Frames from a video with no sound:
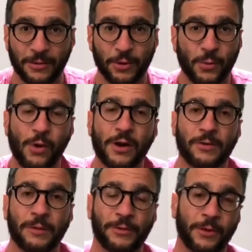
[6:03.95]
I want to walk
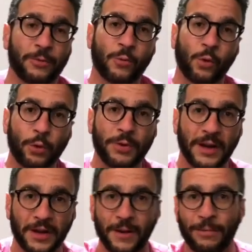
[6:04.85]
around without
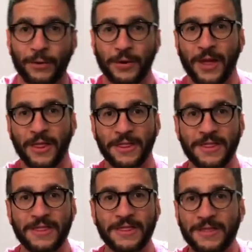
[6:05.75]
worrying about
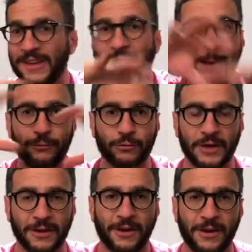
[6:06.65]

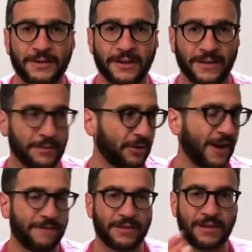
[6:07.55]
capturing content that I'm going
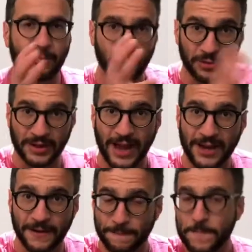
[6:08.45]
to have to subsequently
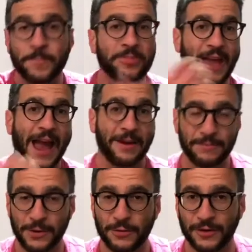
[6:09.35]
edit,
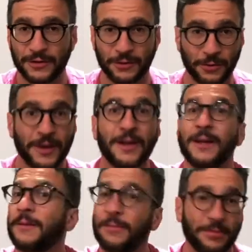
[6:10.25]
add music to,
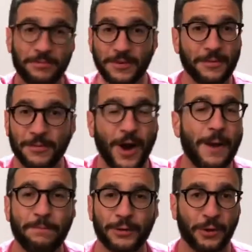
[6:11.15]

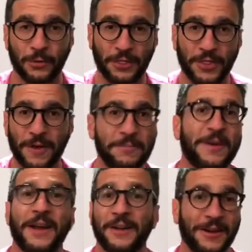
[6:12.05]
upload,
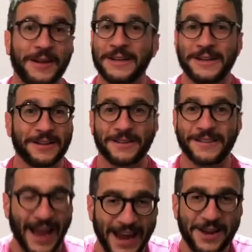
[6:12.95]
thumbnail,
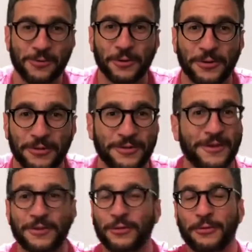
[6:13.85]
tag words,
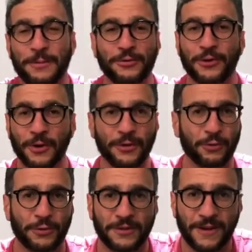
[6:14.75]
description, all this
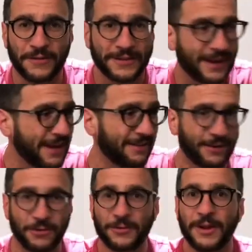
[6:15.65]
sort of stuff that takes
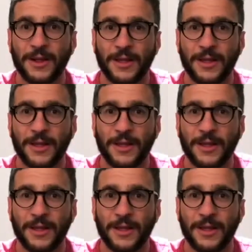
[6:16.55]
out